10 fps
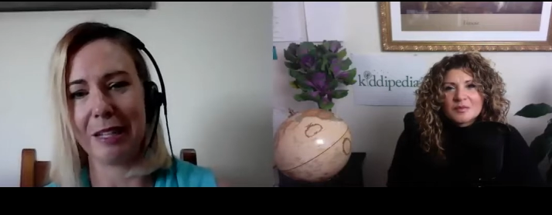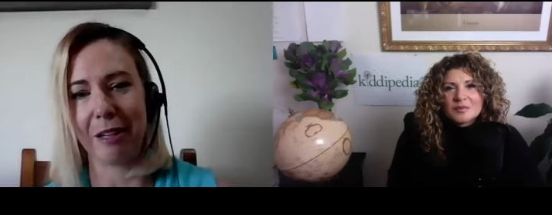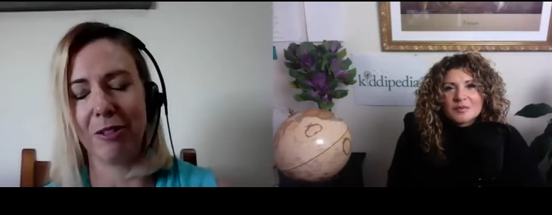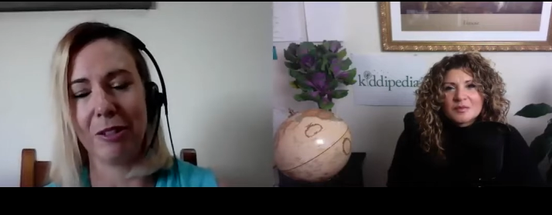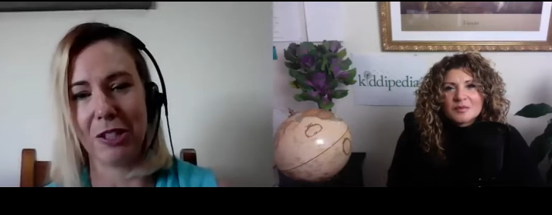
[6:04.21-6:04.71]

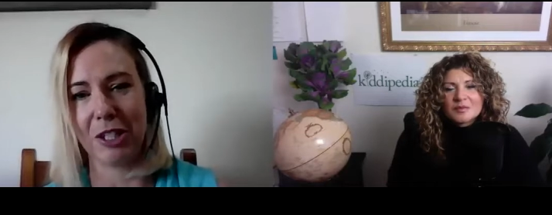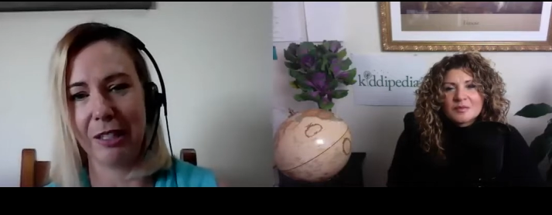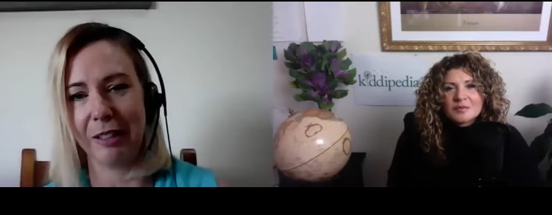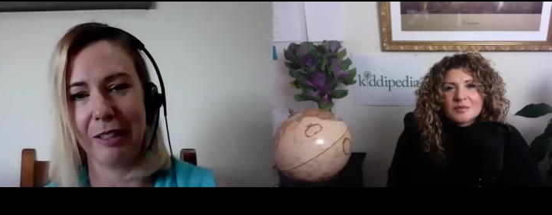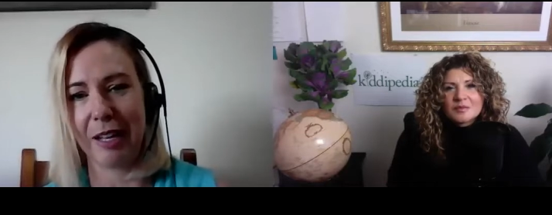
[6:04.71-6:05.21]

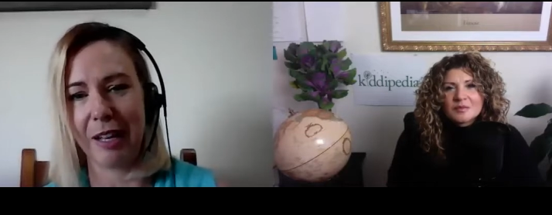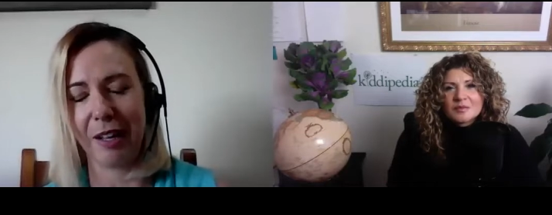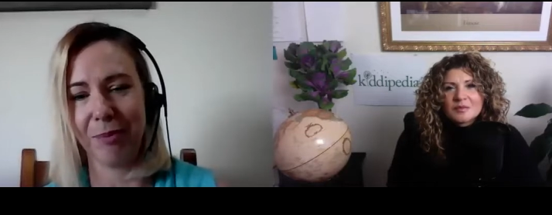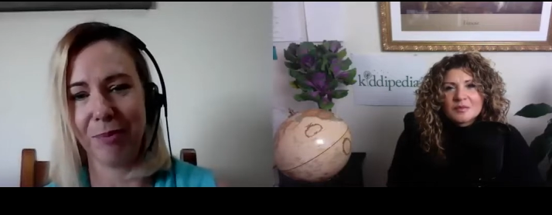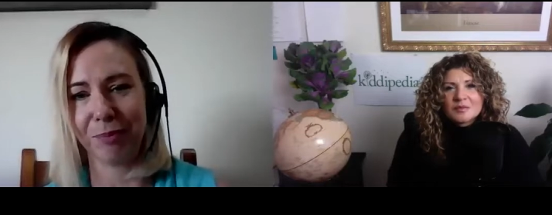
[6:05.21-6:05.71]
Speaker 1: technology
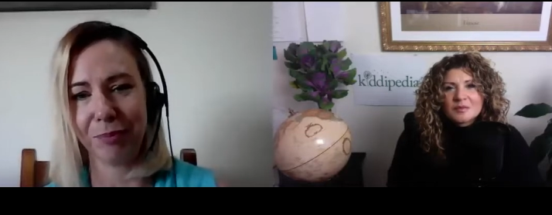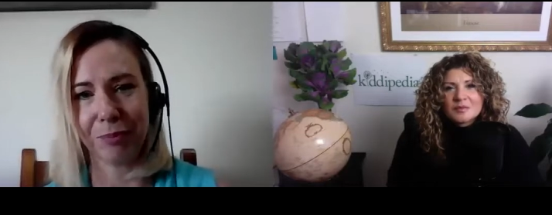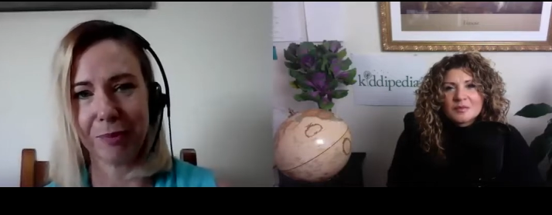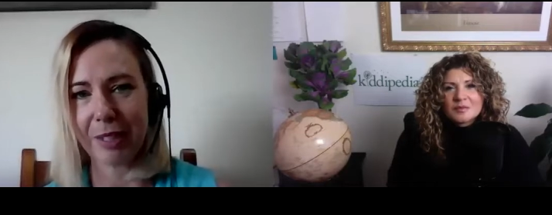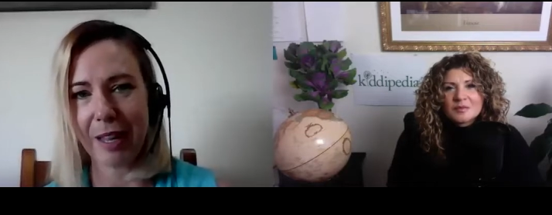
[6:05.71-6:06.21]
um,
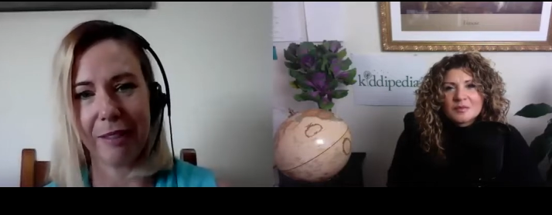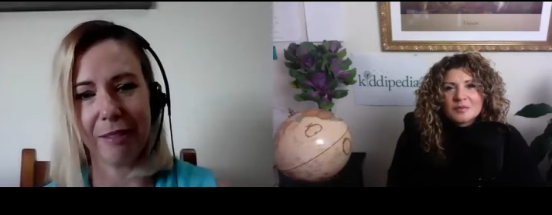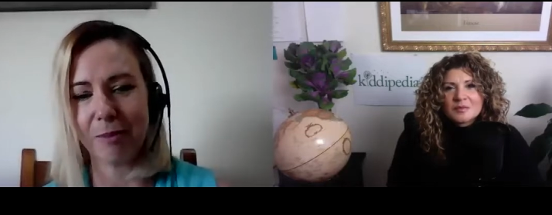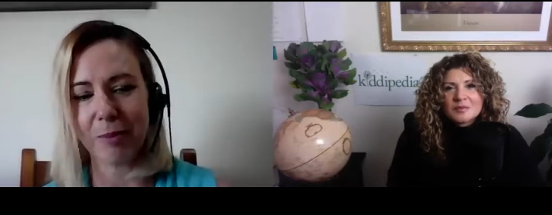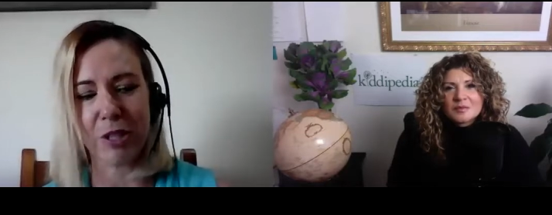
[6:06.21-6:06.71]

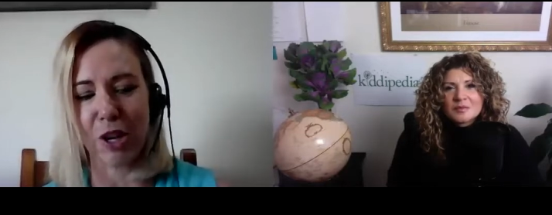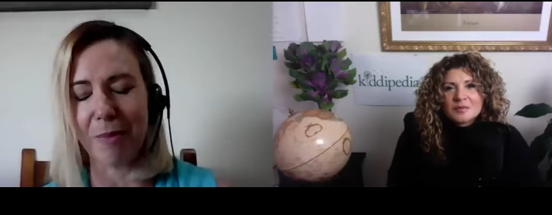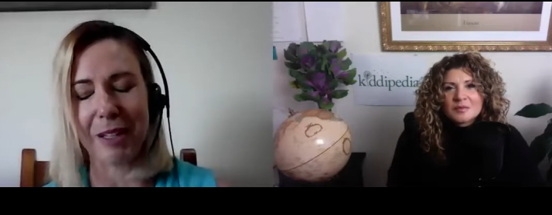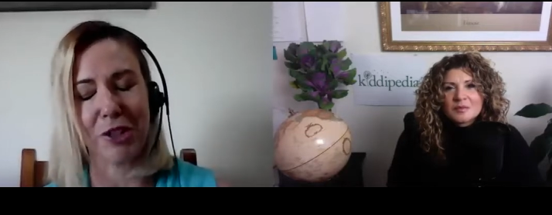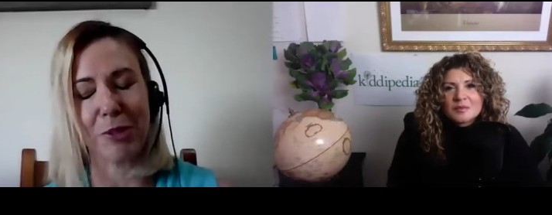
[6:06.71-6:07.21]
so
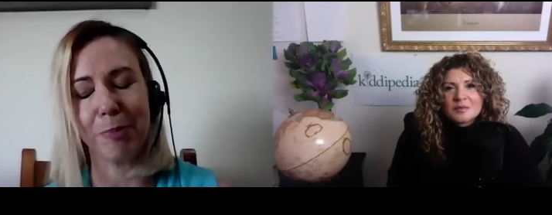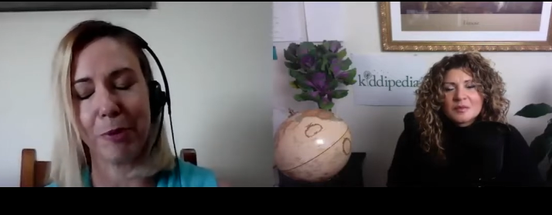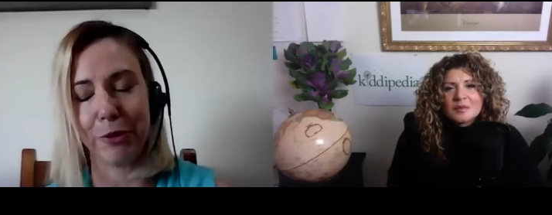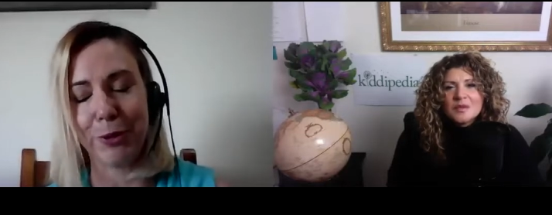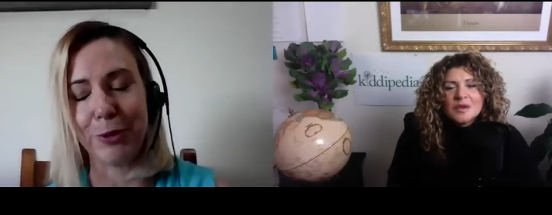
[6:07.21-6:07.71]
much
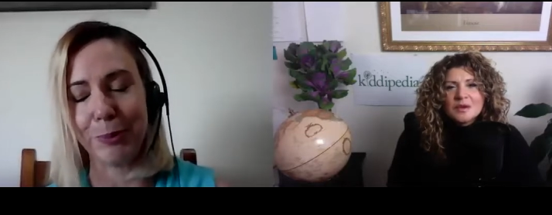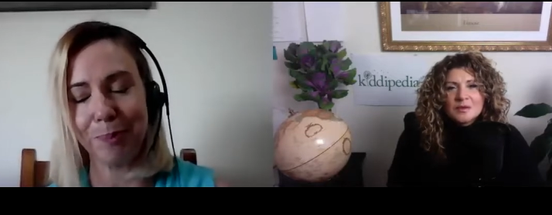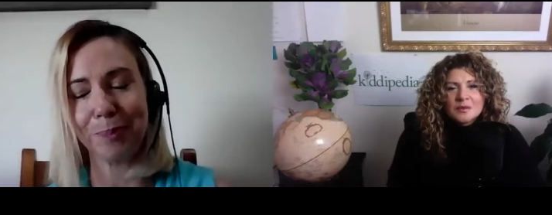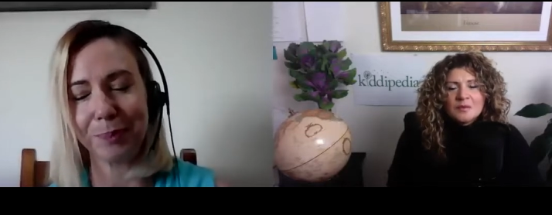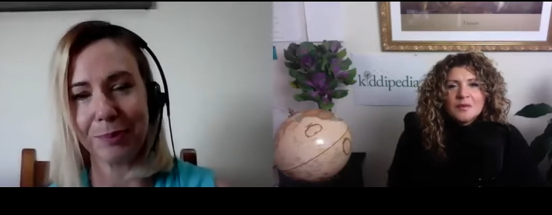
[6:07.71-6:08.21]
before.
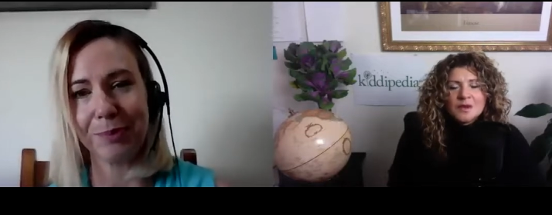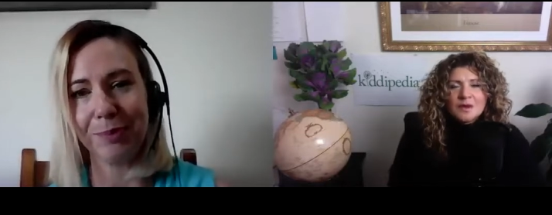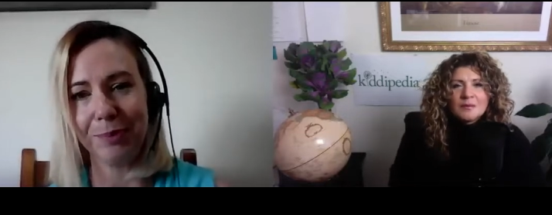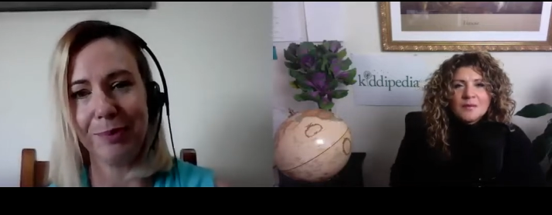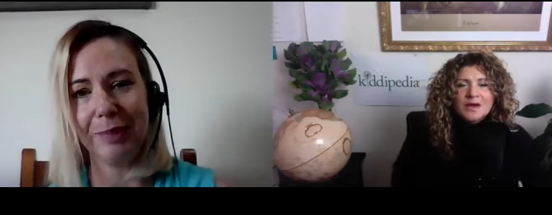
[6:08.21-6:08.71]
Speaker 2: Yeah,
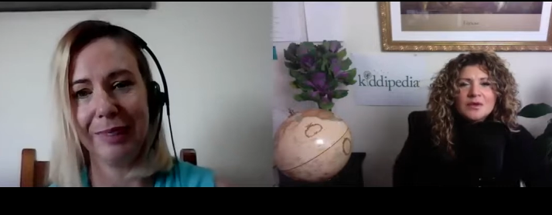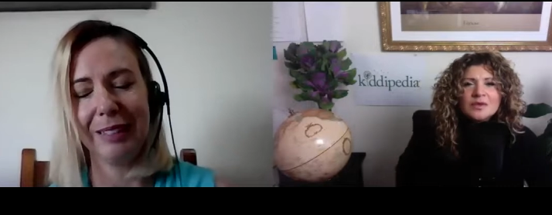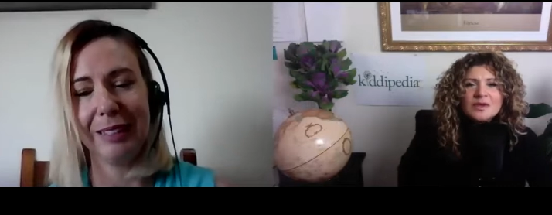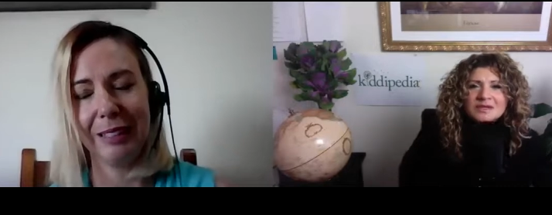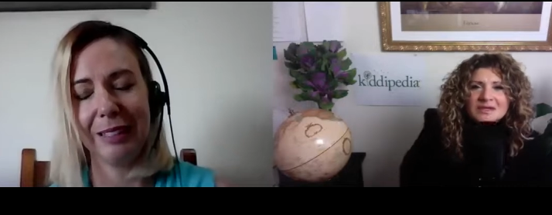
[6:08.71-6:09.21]
and it
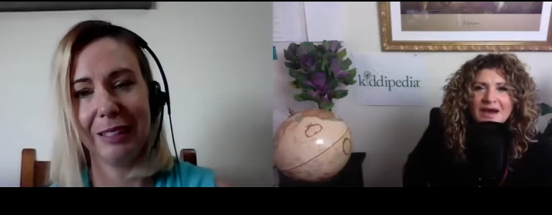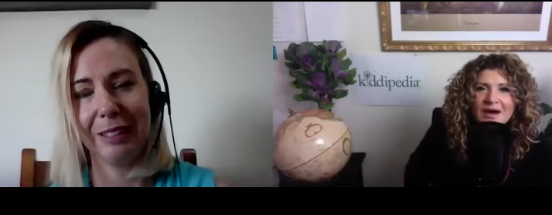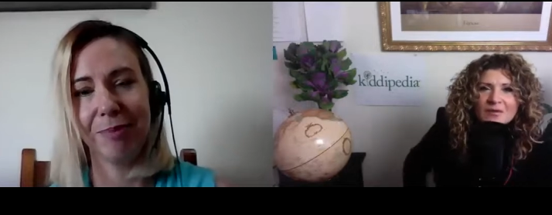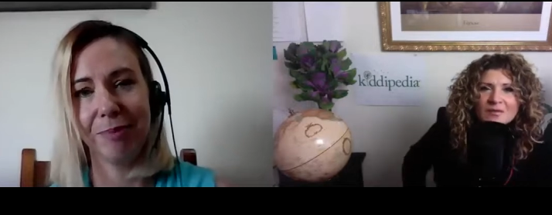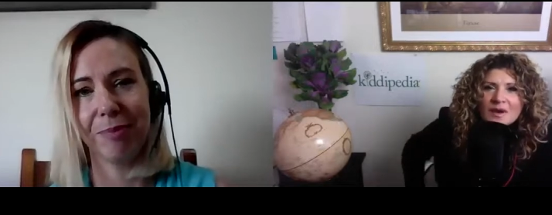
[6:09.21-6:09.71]
really did
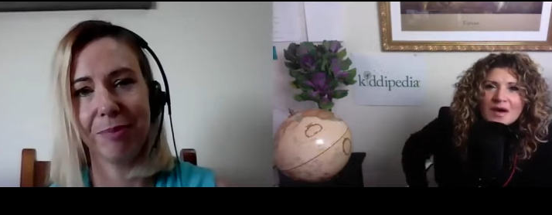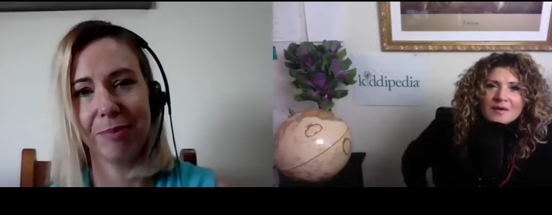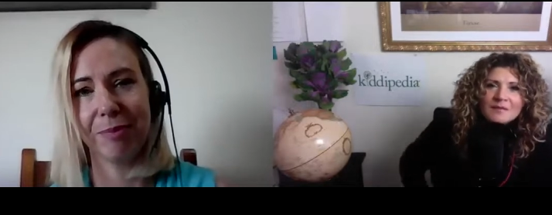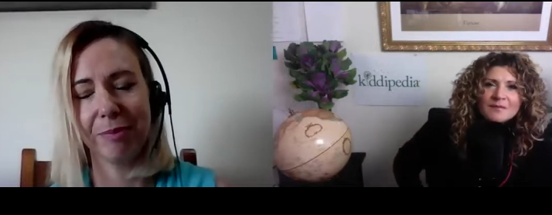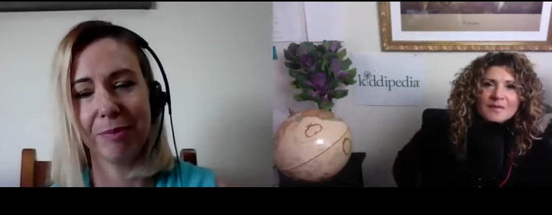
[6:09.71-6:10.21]
help
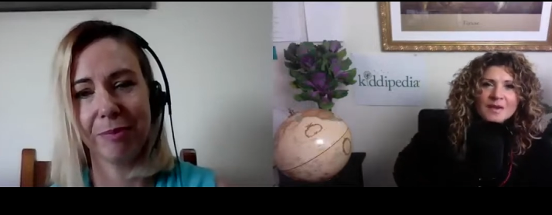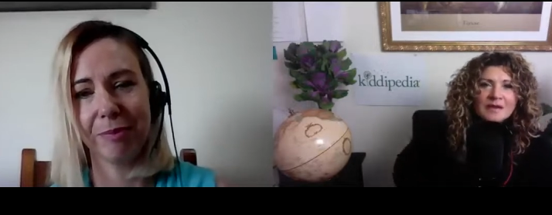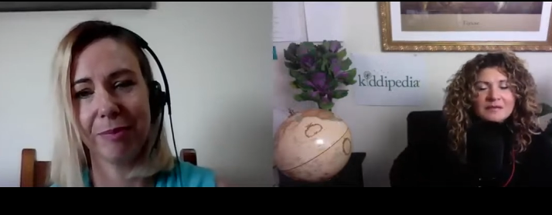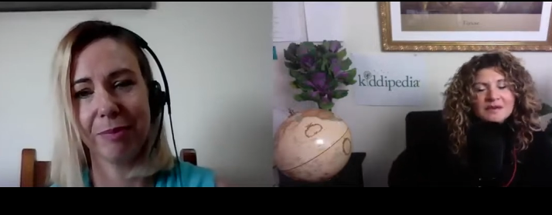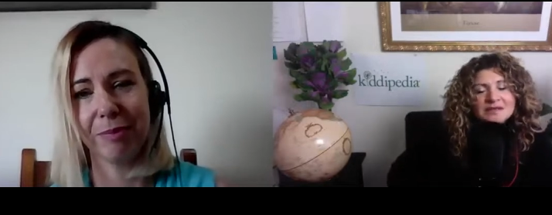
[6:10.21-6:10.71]
um,
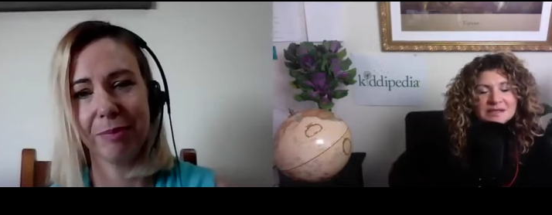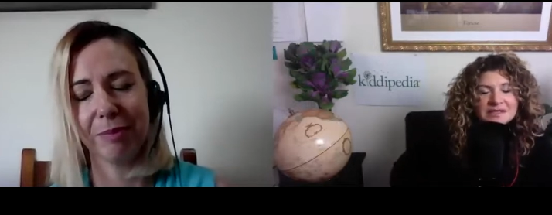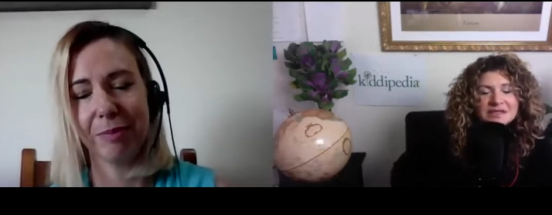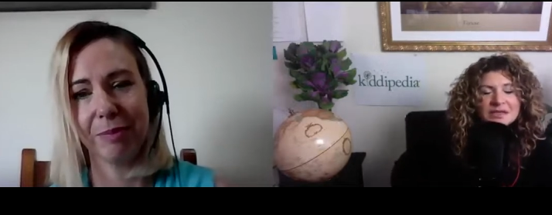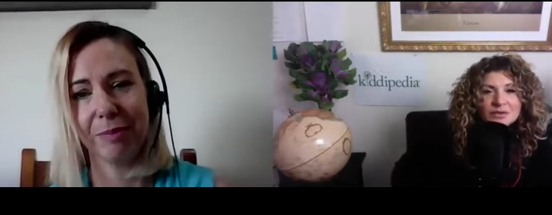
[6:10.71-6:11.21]
and is
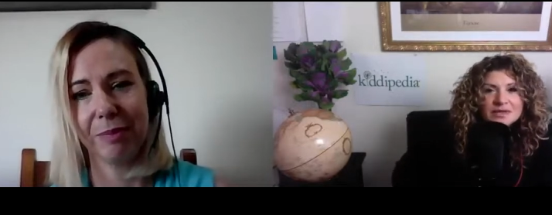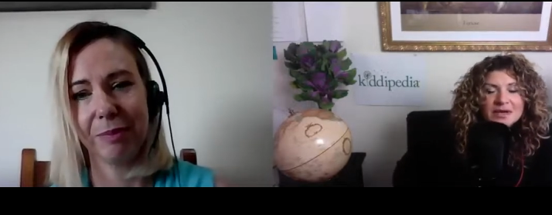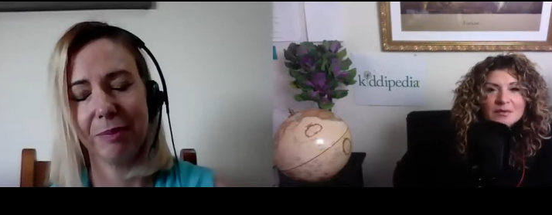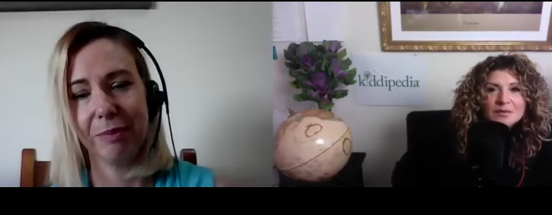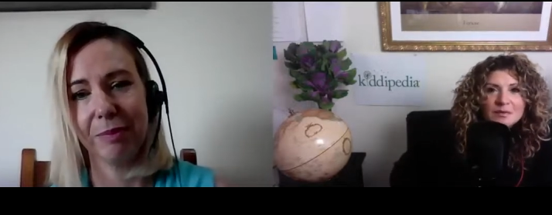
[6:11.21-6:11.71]
continuing to
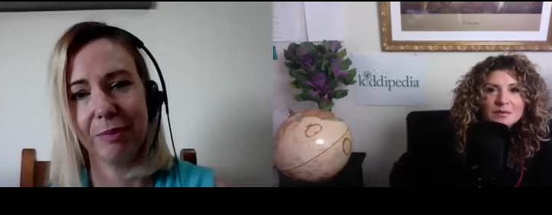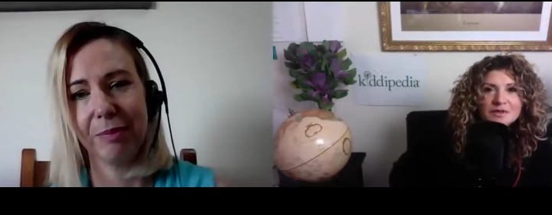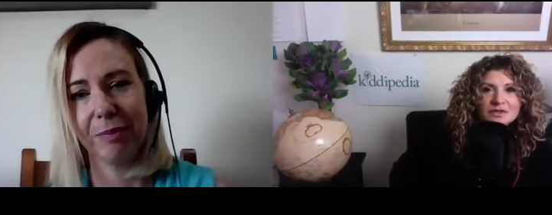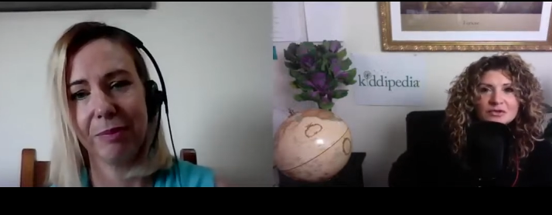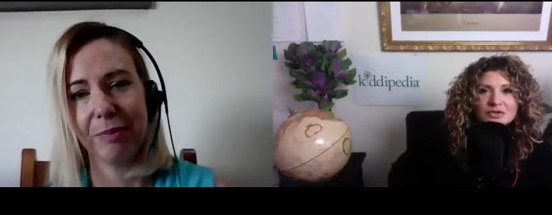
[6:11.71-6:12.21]
help
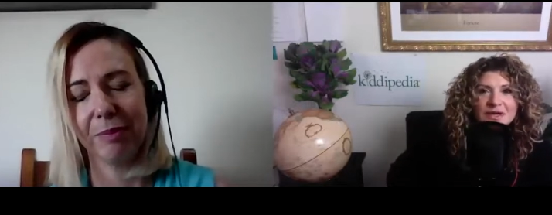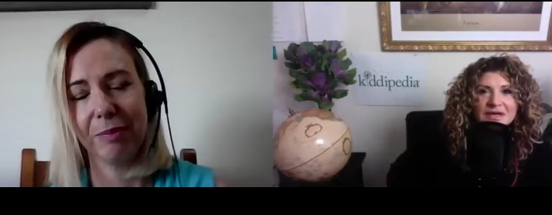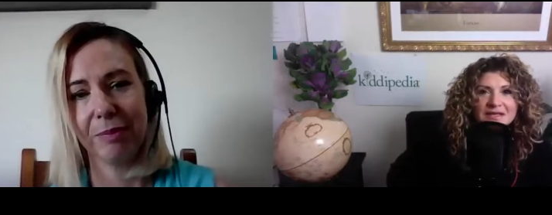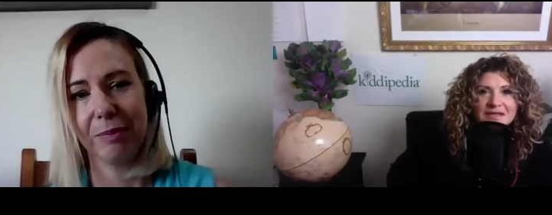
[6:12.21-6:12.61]
children, I guess,